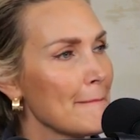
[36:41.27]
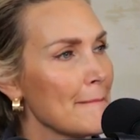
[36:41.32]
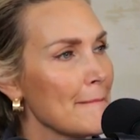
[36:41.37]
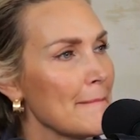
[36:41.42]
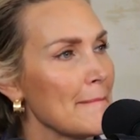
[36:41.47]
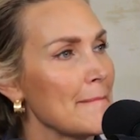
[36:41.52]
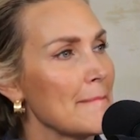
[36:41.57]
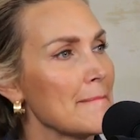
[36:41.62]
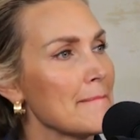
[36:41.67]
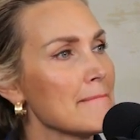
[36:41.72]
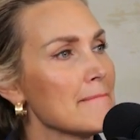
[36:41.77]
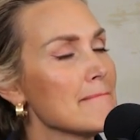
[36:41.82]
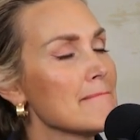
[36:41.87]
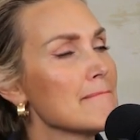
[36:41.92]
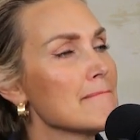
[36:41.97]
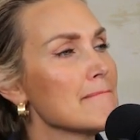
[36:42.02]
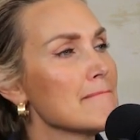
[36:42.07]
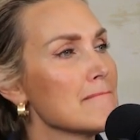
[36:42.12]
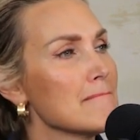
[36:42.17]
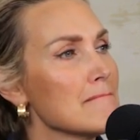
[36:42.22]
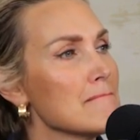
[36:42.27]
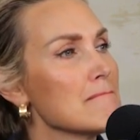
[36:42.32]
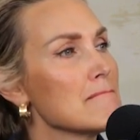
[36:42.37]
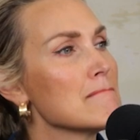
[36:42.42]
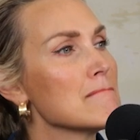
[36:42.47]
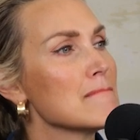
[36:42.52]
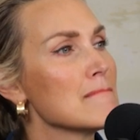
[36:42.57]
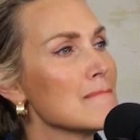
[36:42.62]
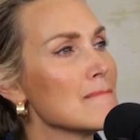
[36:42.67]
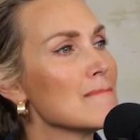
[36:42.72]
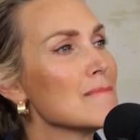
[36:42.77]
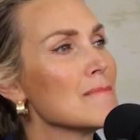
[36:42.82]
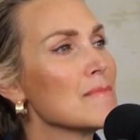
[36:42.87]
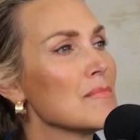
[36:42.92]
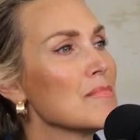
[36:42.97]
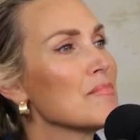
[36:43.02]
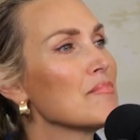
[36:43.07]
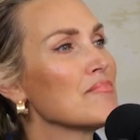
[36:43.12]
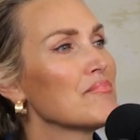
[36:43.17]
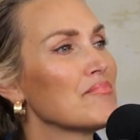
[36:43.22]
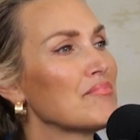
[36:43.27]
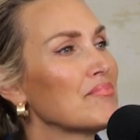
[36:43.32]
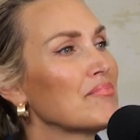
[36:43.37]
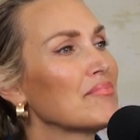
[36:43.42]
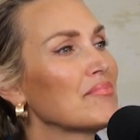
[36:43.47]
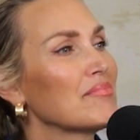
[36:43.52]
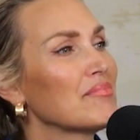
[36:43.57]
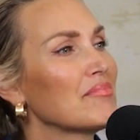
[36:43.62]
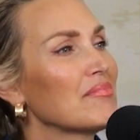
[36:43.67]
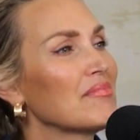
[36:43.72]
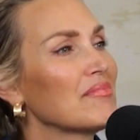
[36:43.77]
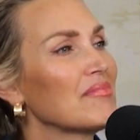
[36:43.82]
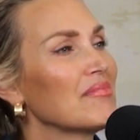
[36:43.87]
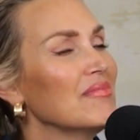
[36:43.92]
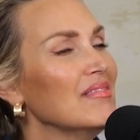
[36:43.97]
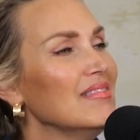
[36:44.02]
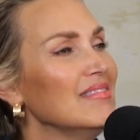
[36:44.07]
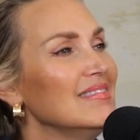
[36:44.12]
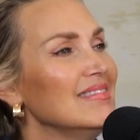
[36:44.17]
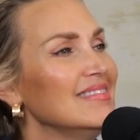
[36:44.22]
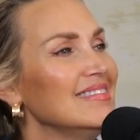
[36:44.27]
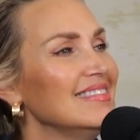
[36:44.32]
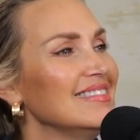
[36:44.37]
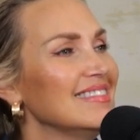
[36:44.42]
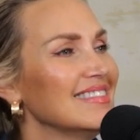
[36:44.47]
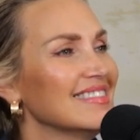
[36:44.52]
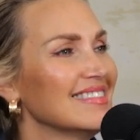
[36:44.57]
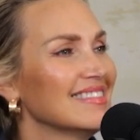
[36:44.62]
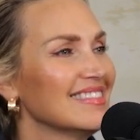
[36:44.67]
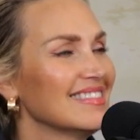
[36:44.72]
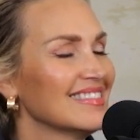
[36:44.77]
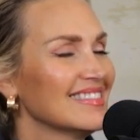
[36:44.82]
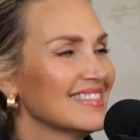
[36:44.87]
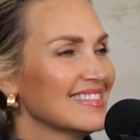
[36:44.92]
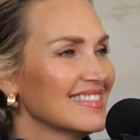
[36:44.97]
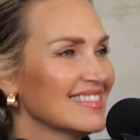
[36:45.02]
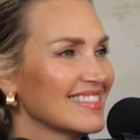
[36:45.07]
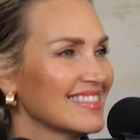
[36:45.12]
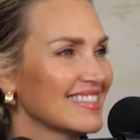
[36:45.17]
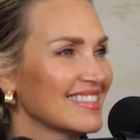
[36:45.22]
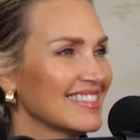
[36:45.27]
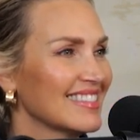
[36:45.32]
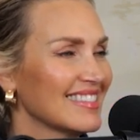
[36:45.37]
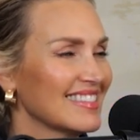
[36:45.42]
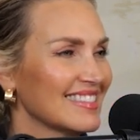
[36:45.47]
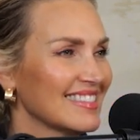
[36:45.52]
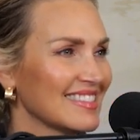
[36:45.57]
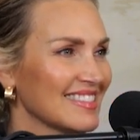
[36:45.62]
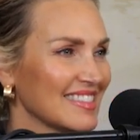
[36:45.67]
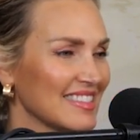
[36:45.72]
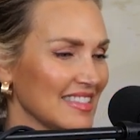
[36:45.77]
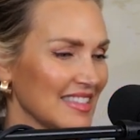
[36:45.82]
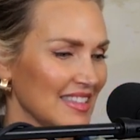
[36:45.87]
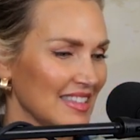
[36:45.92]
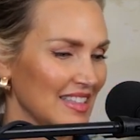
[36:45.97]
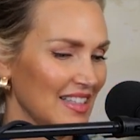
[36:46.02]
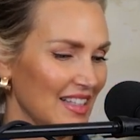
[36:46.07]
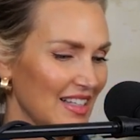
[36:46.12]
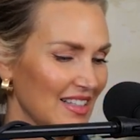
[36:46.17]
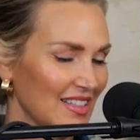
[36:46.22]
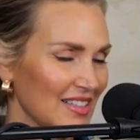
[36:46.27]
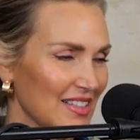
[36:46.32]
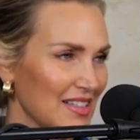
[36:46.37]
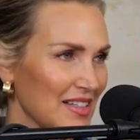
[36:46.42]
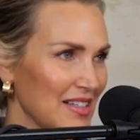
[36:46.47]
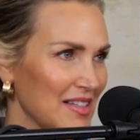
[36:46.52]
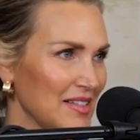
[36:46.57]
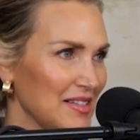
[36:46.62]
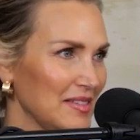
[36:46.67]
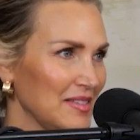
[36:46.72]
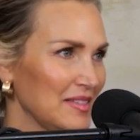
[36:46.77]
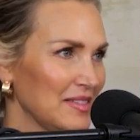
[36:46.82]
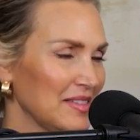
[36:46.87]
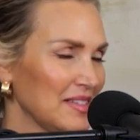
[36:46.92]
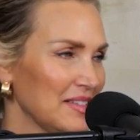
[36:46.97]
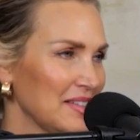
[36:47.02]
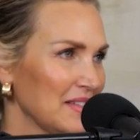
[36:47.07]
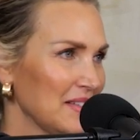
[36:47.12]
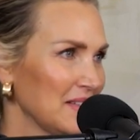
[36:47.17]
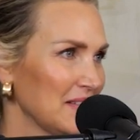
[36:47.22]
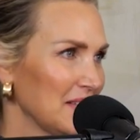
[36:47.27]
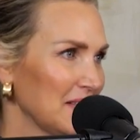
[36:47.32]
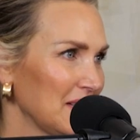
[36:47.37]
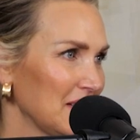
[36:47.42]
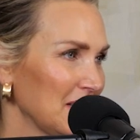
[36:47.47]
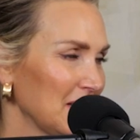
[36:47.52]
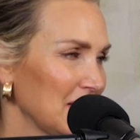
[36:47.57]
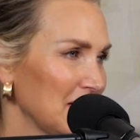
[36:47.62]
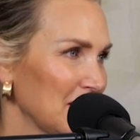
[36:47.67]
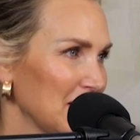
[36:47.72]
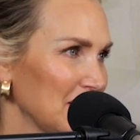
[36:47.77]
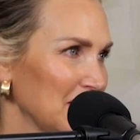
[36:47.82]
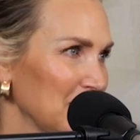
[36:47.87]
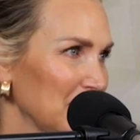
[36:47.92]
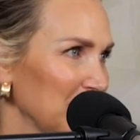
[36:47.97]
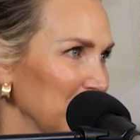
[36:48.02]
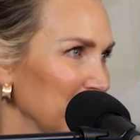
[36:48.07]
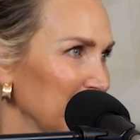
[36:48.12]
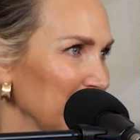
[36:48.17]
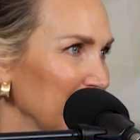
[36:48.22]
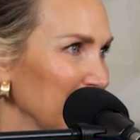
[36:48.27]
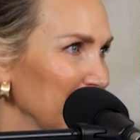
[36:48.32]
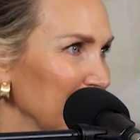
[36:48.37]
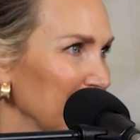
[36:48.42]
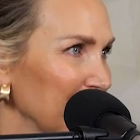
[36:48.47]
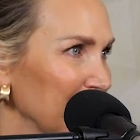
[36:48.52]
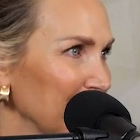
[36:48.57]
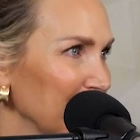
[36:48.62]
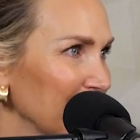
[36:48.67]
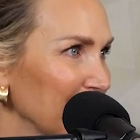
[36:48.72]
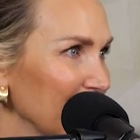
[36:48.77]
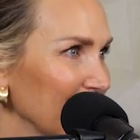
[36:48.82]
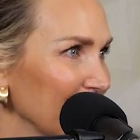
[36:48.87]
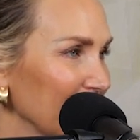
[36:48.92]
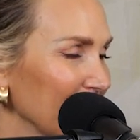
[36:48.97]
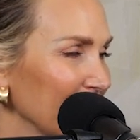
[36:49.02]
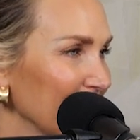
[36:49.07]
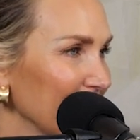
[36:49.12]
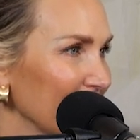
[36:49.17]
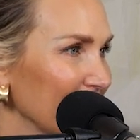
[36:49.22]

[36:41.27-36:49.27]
[no speech]